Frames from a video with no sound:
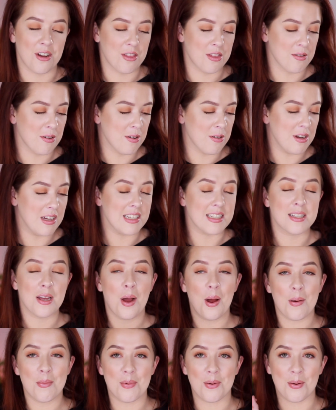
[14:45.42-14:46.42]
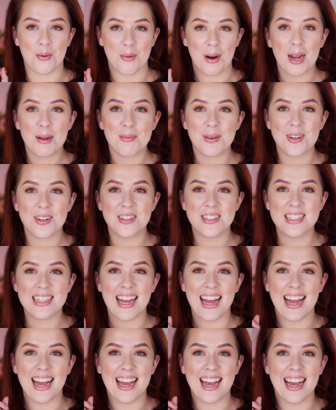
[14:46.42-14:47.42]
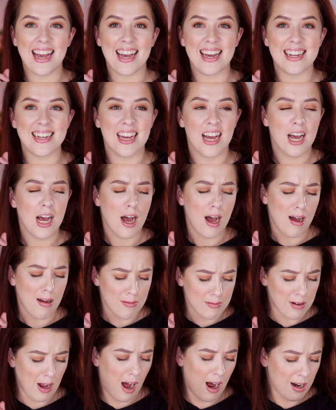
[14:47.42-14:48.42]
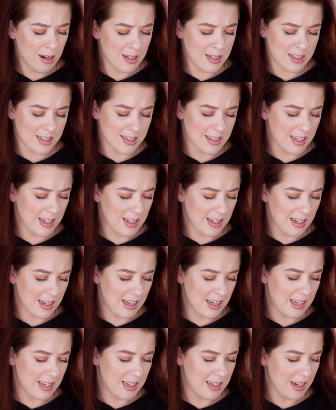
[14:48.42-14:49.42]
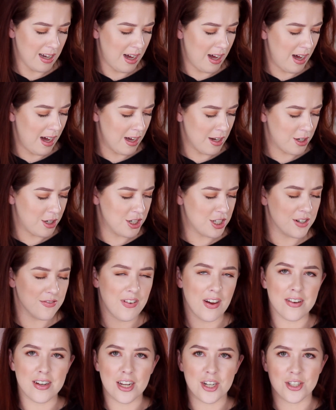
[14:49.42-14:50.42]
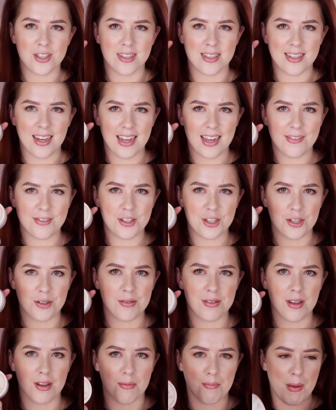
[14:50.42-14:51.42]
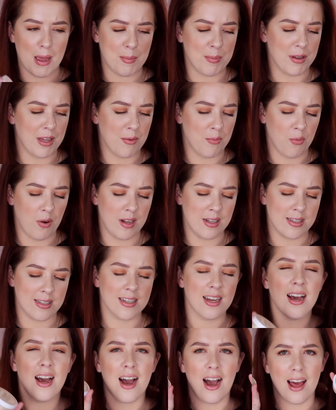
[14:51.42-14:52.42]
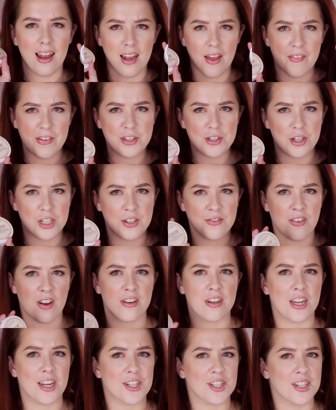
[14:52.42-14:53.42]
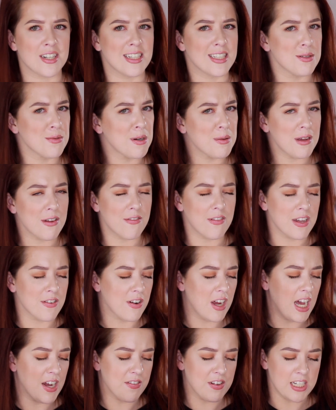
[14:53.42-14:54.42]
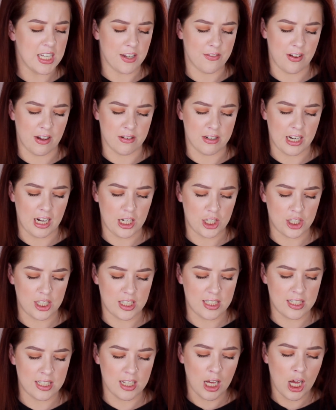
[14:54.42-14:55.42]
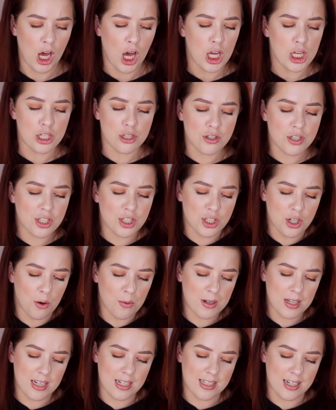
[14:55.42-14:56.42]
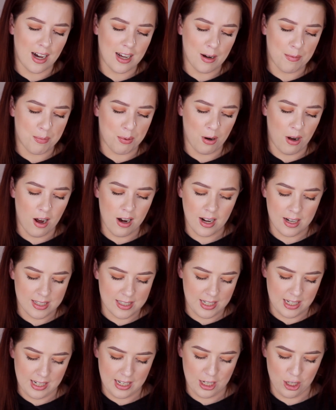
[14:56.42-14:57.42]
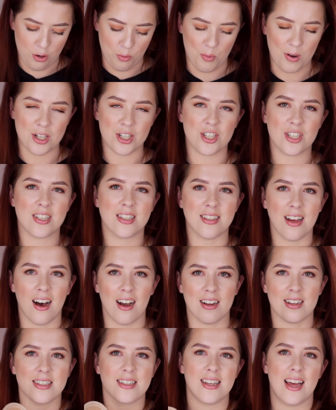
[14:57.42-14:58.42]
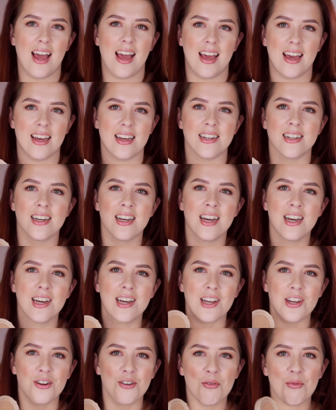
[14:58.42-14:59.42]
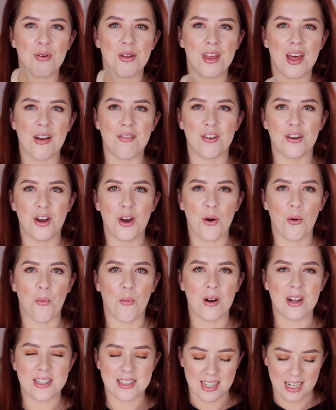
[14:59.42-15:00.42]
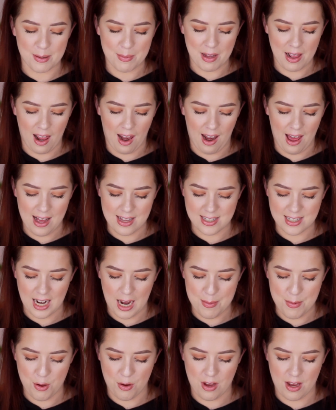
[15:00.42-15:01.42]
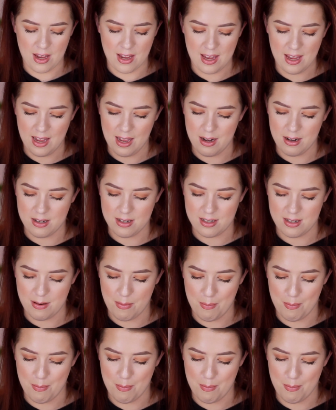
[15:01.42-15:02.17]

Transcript: go through is primers, and honestly like cushion foundations. I have two of the Maybelline ones. I love this cushion foundation. It's one of my favorite everyday foundations. You just don't get a ton of product in here, which sucks. And you don't really ever know when it's going to be the last time you can get